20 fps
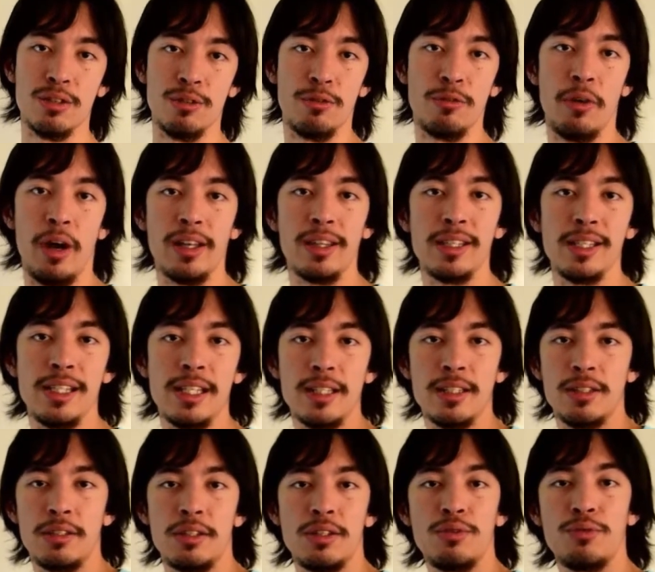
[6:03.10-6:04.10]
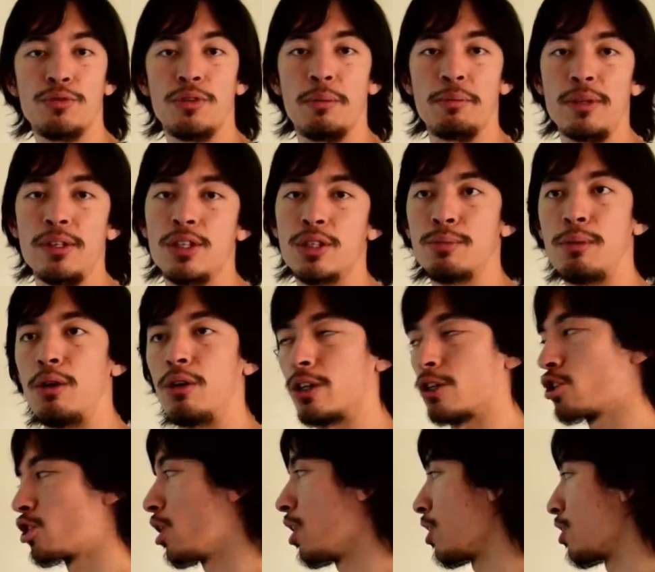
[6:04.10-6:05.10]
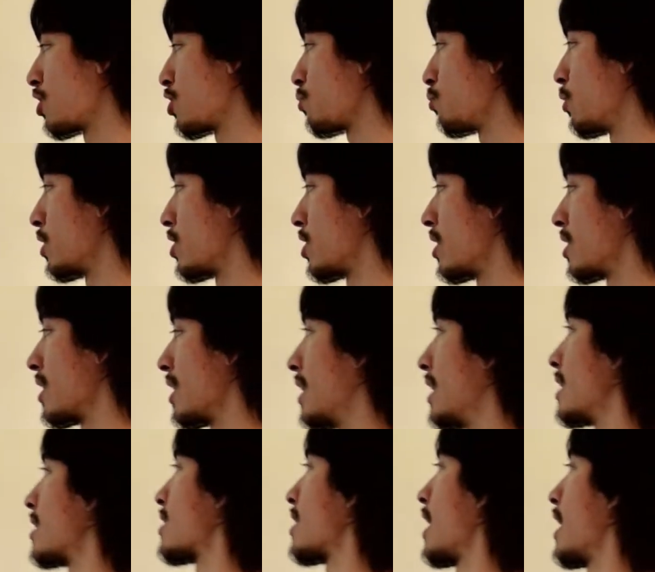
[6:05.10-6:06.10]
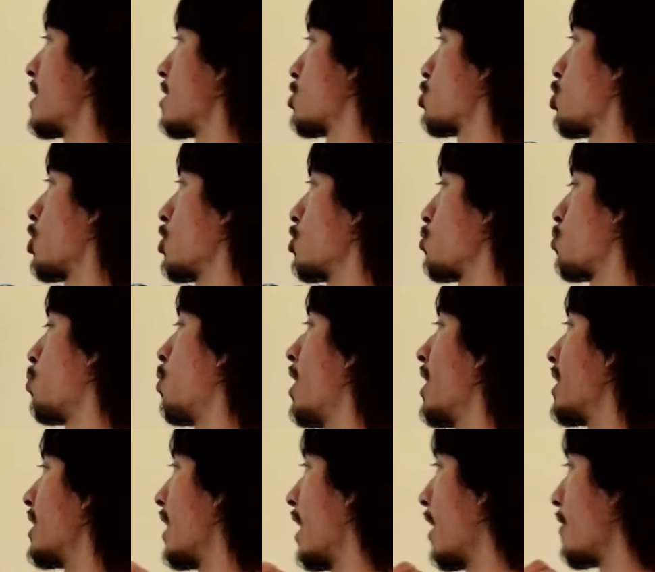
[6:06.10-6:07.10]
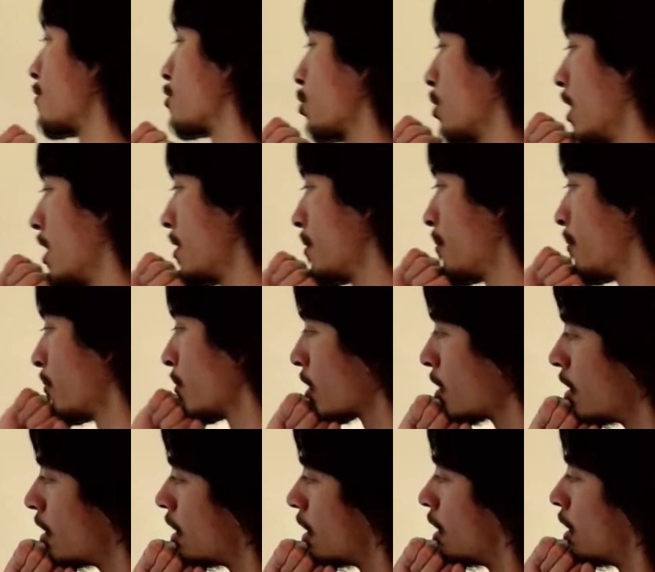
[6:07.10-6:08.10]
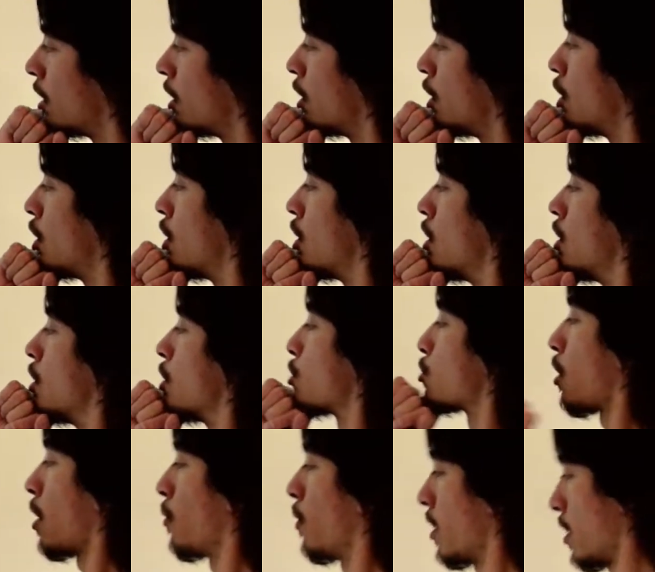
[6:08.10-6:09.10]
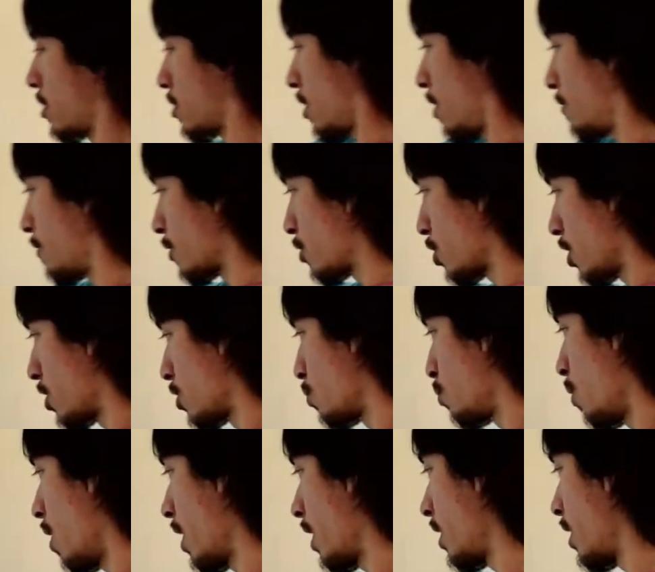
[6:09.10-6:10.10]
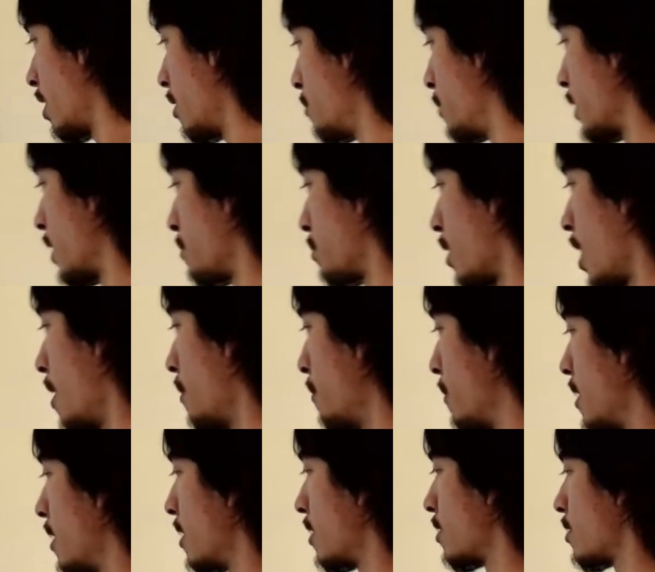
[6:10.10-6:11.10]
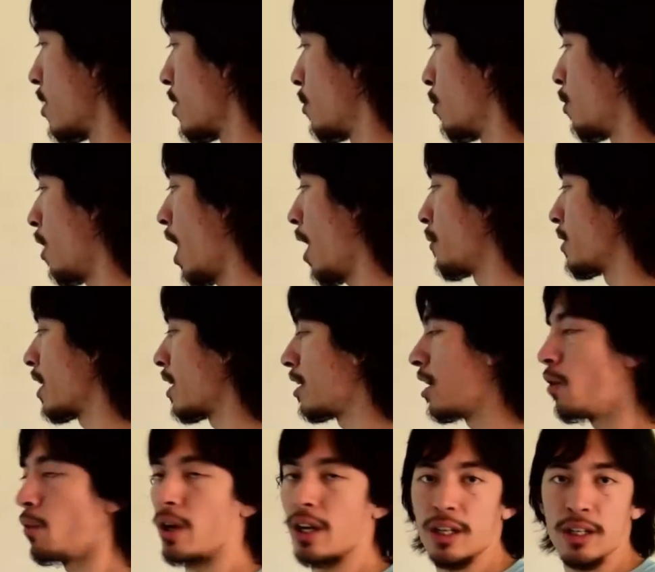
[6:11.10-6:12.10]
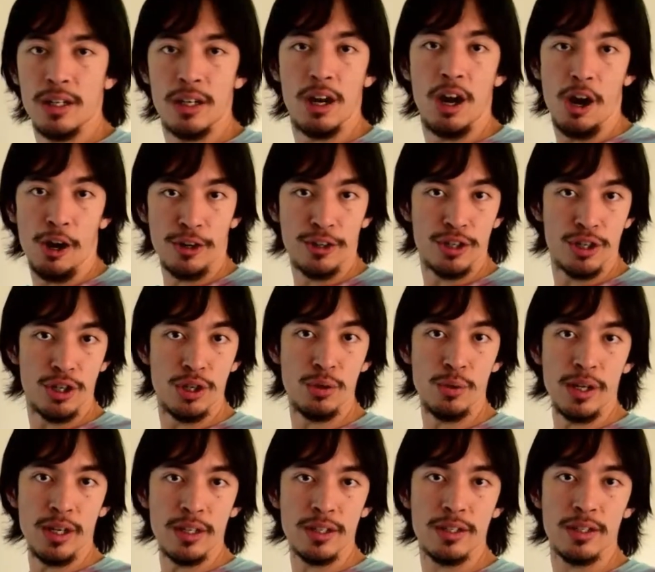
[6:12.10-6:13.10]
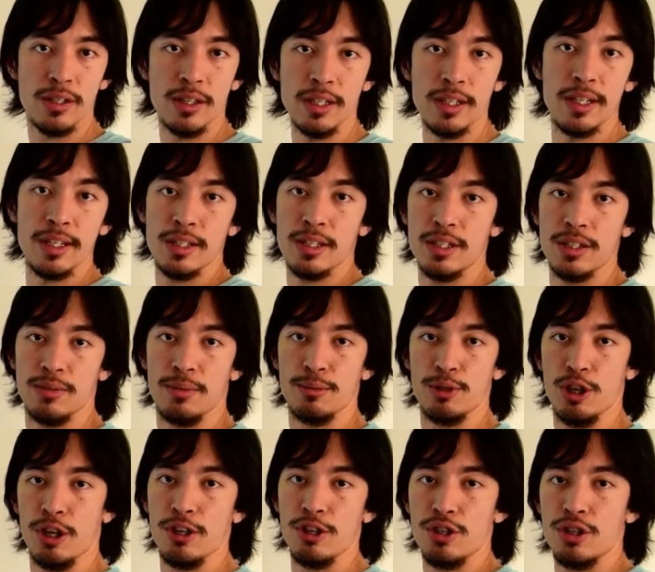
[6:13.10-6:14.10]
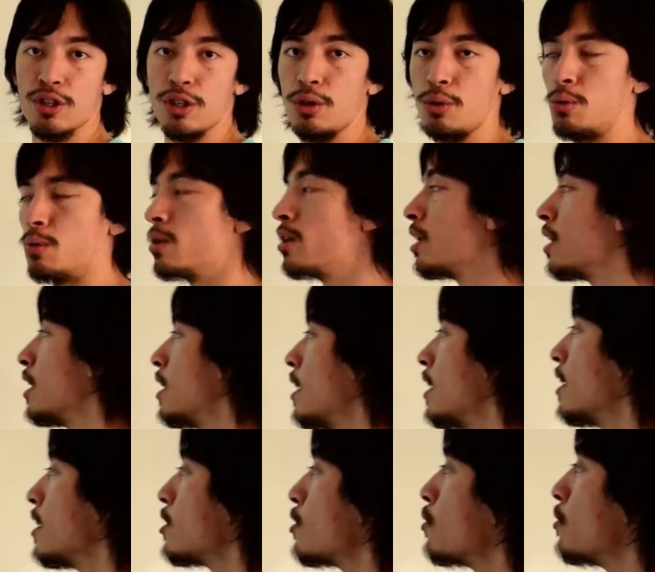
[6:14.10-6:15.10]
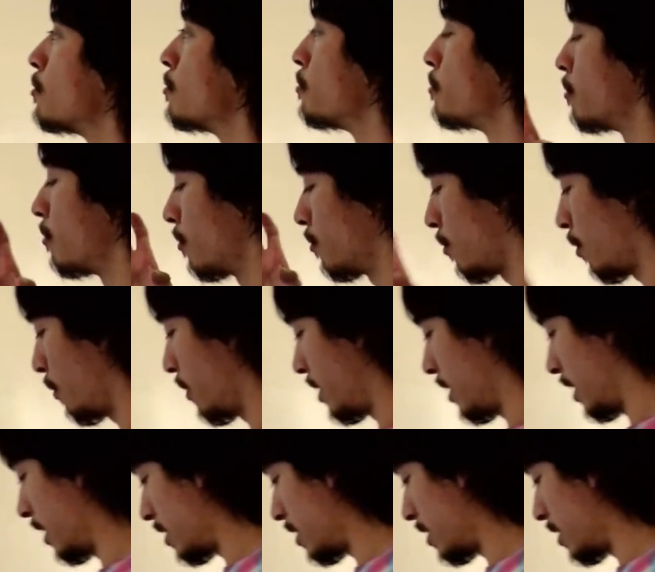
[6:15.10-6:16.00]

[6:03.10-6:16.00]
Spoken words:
find the distance from the smaller charge, which is in this case charge 1 that I've drawn. So I want to solve for charge 1, but the problem is, well, how would I know what R2 is, the distance from charge 2? What we need